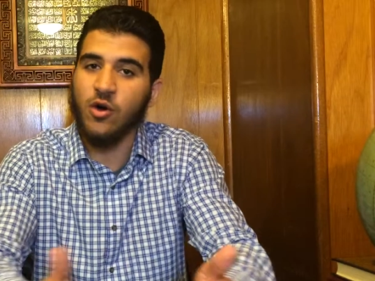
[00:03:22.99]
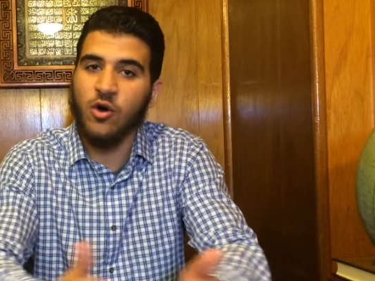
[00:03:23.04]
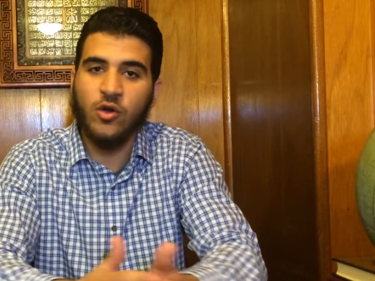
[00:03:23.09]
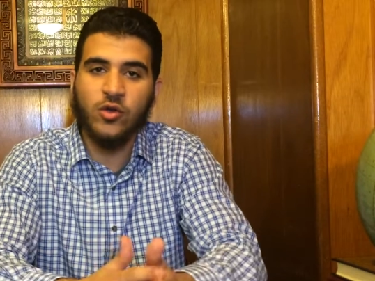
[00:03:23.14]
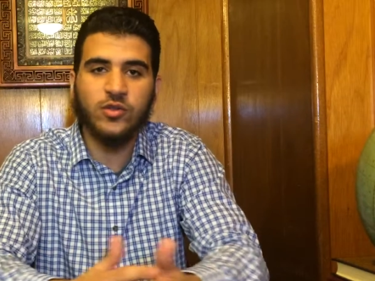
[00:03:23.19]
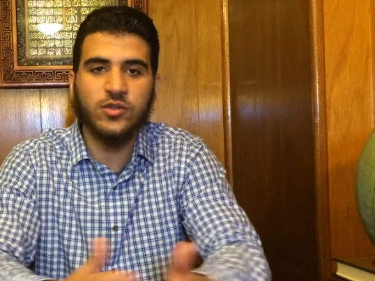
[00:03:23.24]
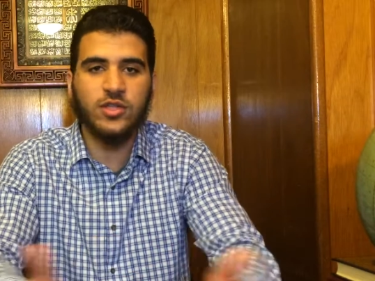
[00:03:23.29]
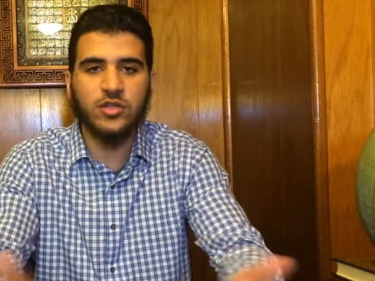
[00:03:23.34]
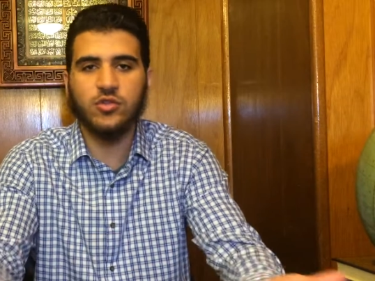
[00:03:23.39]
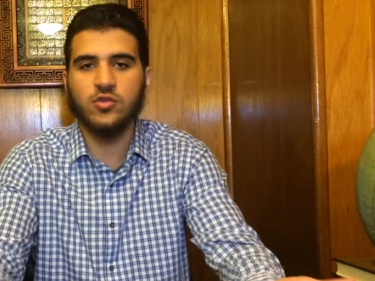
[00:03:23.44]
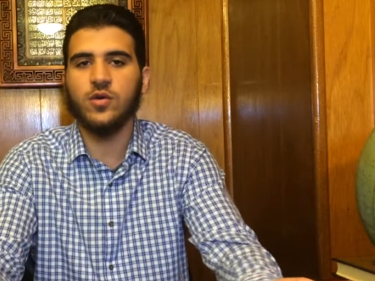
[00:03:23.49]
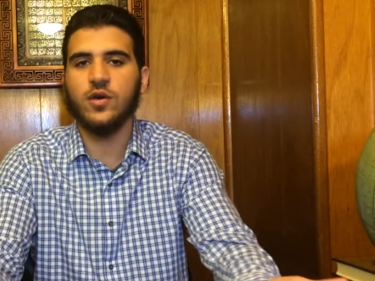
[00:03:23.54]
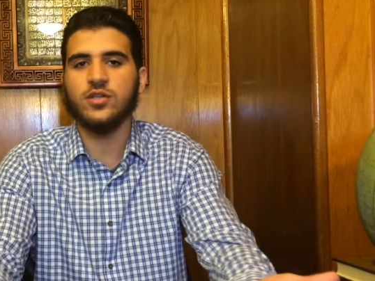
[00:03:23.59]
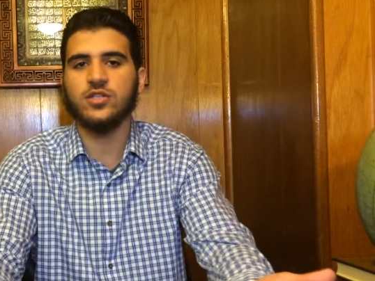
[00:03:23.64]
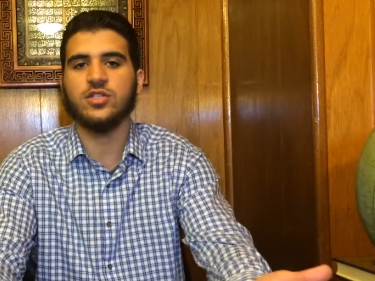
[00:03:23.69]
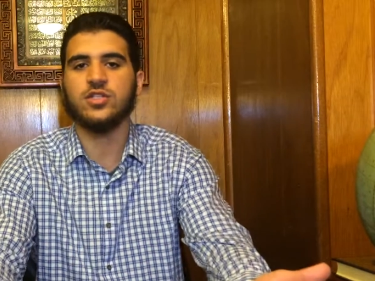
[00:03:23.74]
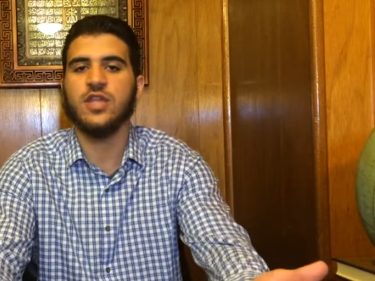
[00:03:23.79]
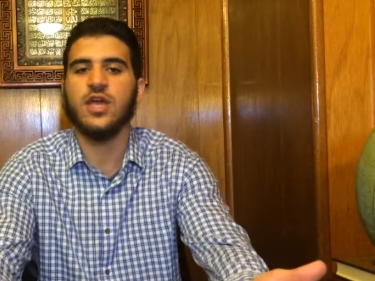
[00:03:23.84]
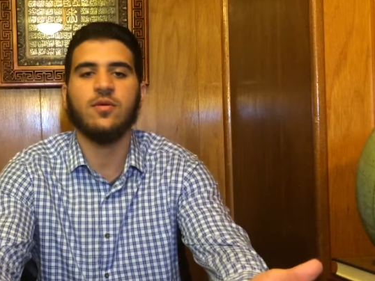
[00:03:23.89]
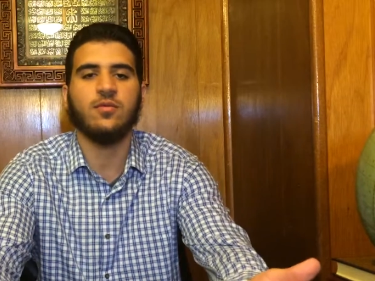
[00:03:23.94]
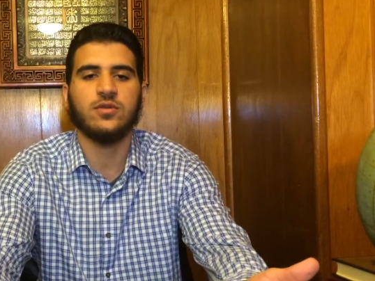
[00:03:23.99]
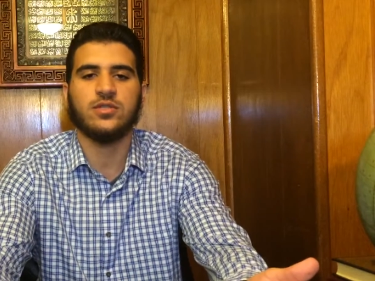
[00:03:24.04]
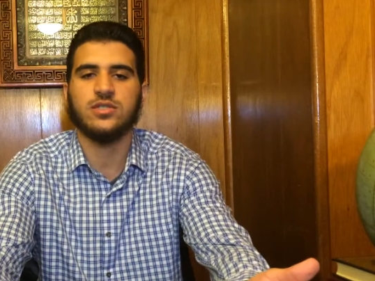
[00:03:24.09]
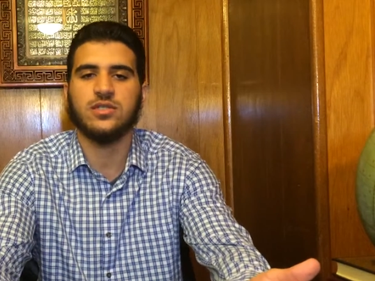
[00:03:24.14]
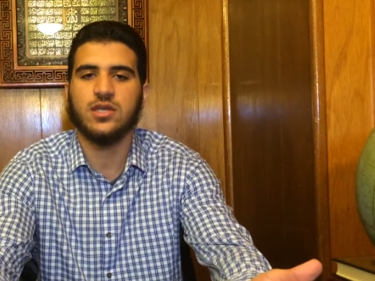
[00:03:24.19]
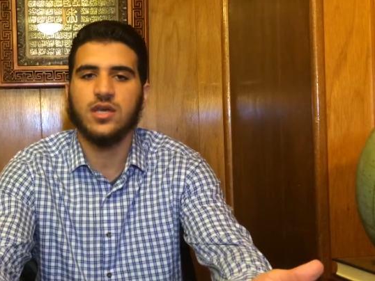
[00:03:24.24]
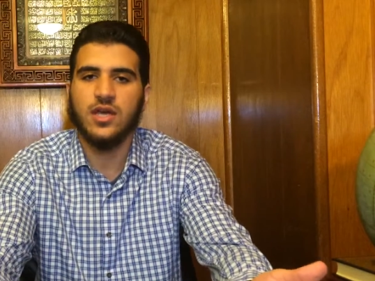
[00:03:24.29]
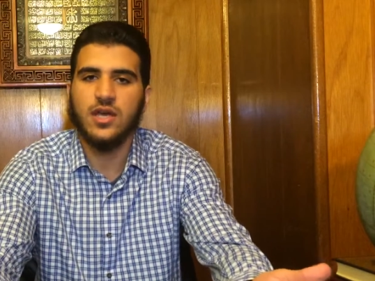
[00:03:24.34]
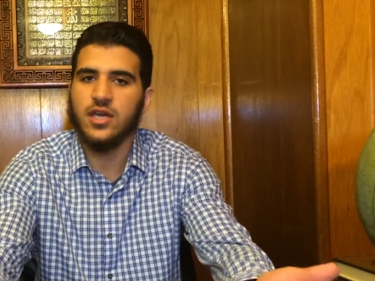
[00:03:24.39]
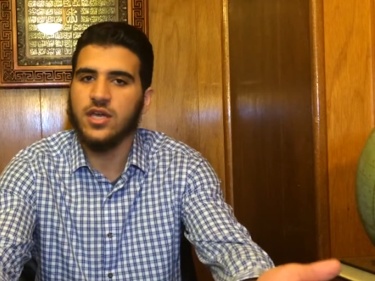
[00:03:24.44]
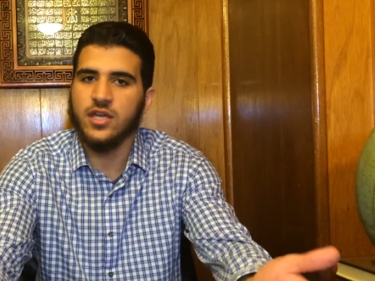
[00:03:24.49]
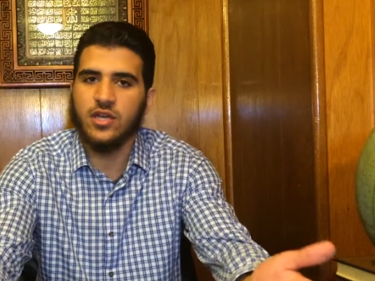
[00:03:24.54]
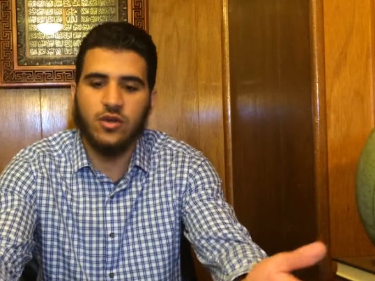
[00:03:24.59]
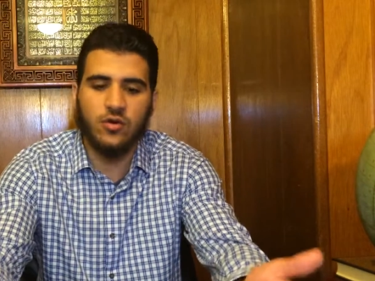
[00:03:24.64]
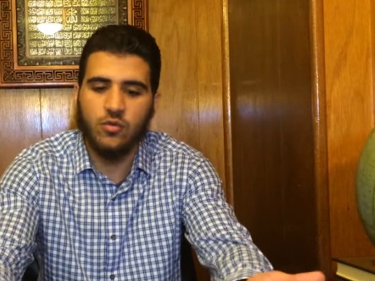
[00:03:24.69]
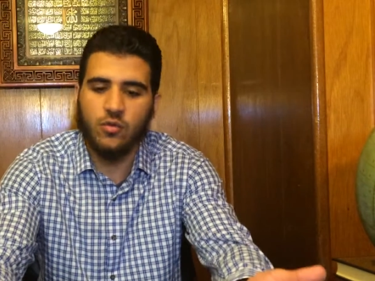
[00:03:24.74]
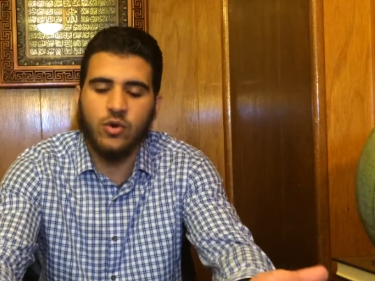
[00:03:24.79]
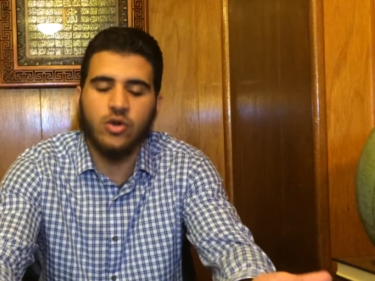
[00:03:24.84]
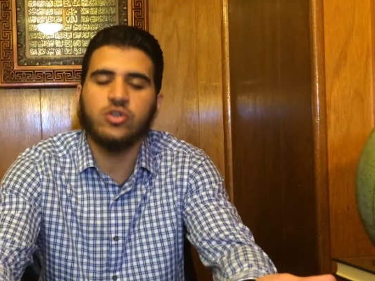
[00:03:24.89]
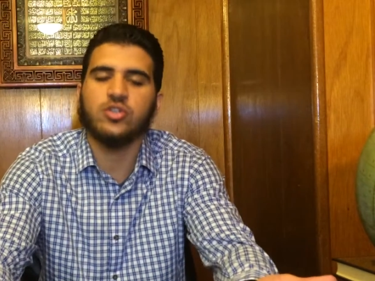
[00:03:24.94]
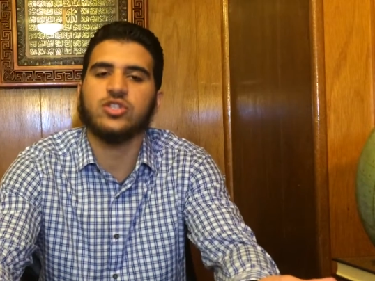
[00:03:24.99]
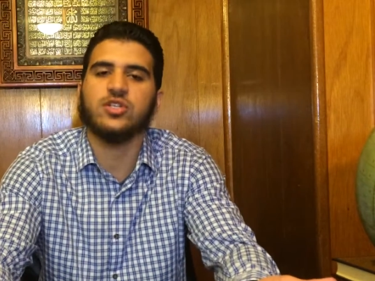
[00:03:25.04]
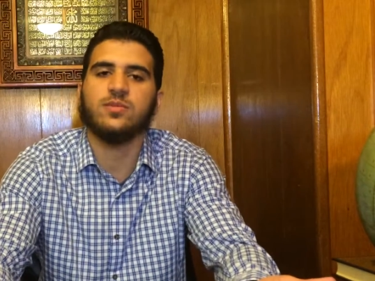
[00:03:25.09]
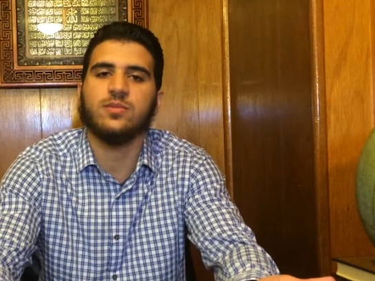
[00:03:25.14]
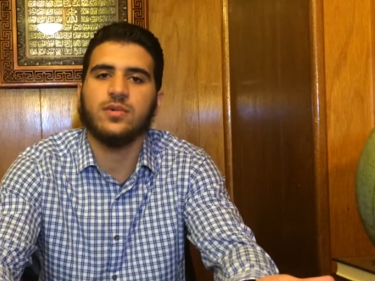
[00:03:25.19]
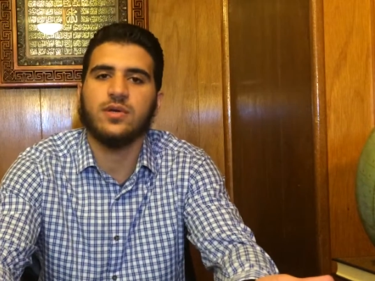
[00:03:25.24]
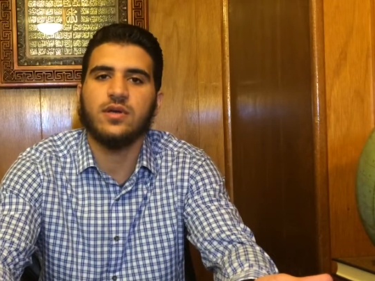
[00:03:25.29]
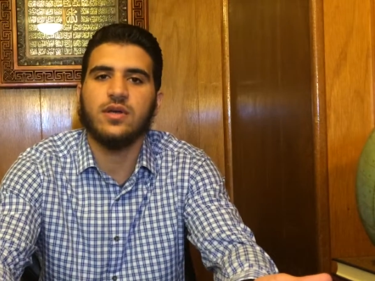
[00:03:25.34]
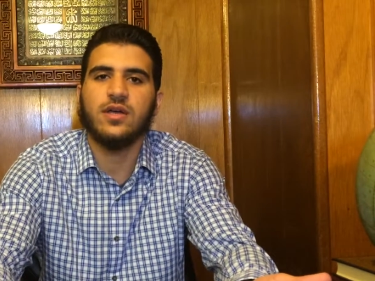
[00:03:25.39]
All you did throughout your day was, you know, worship.